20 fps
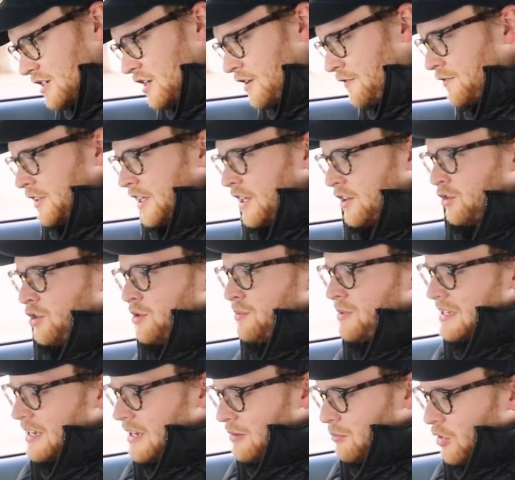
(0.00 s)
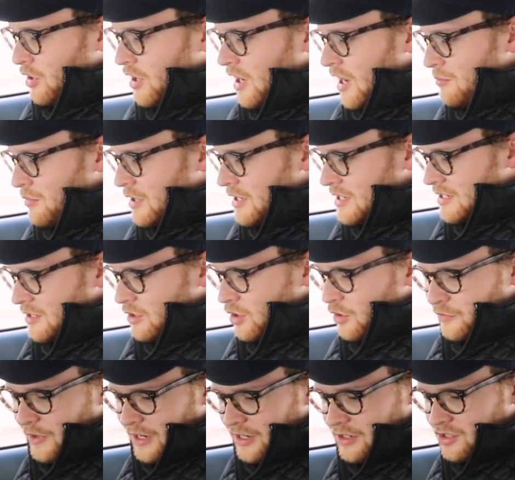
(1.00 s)
enough leg room sitting behind
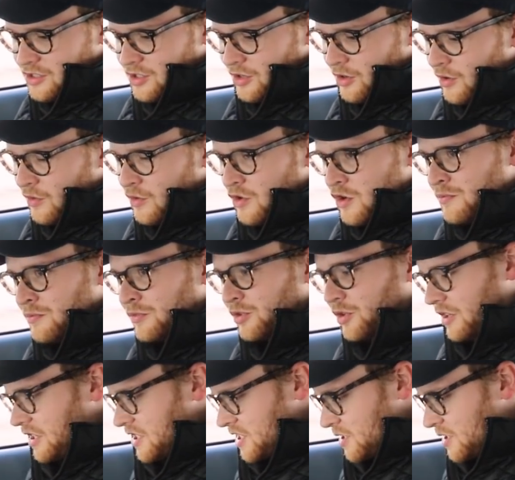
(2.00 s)
myself and toe room. Look,